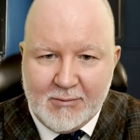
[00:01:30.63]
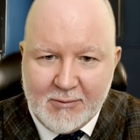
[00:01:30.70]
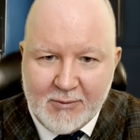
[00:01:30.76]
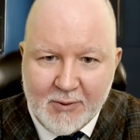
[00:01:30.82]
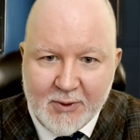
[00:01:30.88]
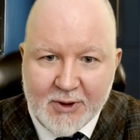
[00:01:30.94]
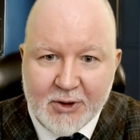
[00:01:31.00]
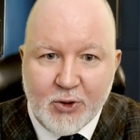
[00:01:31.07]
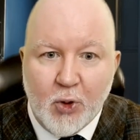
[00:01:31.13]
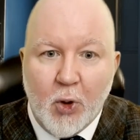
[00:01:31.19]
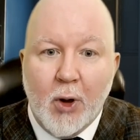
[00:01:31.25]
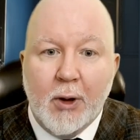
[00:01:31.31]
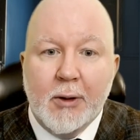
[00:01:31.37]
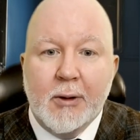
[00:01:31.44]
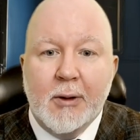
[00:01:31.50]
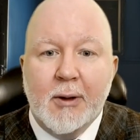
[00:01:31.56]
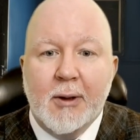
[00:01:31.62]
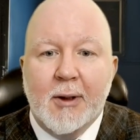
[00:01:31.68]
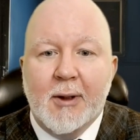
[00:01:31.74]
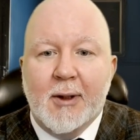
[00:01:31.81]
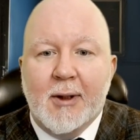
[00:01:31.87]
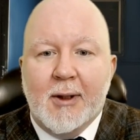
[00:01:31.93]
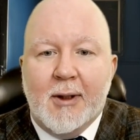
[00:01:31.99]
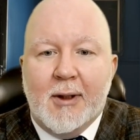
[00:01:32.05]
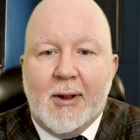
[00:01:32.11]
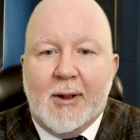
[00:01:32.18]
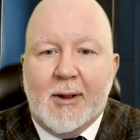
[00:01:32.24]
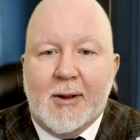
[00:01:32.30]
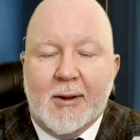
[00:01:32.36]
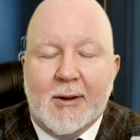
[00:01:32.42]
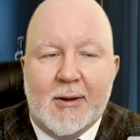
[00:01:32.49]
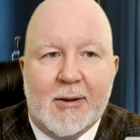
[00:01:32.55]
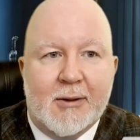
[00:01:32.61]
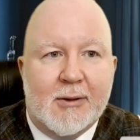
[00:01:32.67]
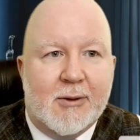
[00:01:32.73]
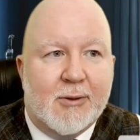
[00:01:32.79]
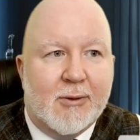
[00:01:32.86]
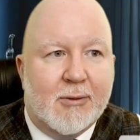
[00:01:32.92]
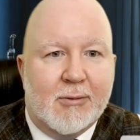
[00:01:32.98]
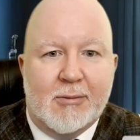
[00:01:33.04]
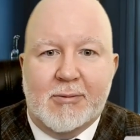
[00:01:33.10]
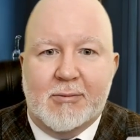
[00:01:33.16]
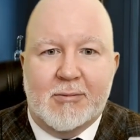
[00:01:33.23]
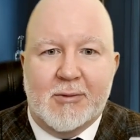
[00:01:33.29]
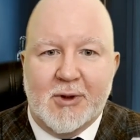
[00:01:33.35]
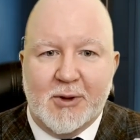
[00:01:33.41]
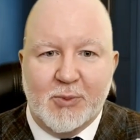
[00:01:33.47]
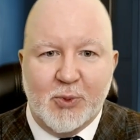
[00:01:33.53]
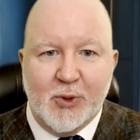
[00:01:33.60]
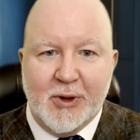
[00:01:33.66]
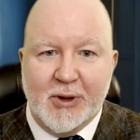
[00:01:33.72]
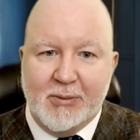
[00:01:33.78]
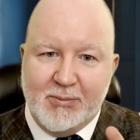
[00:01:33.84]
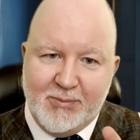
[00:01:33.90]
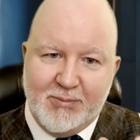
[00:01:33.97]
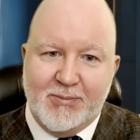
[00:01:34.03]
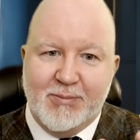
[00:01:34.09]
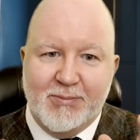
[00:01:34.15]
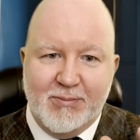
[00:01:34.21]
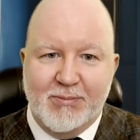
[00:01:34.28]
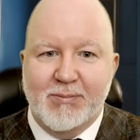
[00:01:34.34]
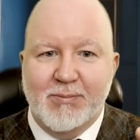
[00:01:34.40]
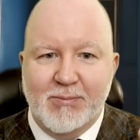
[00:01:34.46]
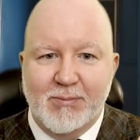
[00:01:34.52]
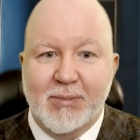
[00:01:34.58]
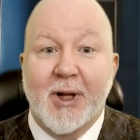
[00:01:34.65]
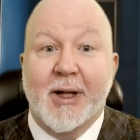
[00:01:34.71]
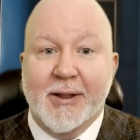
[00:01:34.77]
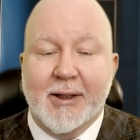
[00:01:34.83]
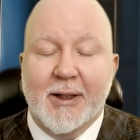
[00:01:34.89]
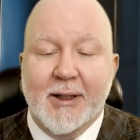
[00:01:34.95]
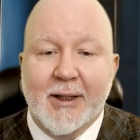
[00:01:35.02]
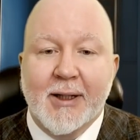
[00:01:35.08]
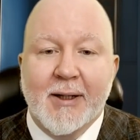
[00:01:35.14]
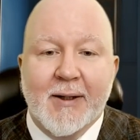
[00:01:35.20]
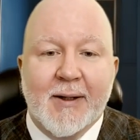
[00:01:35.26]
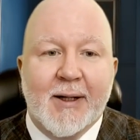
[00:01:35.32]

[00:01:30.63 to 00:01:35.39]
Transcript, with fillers: withdrawn, uh, to just put it bluntly,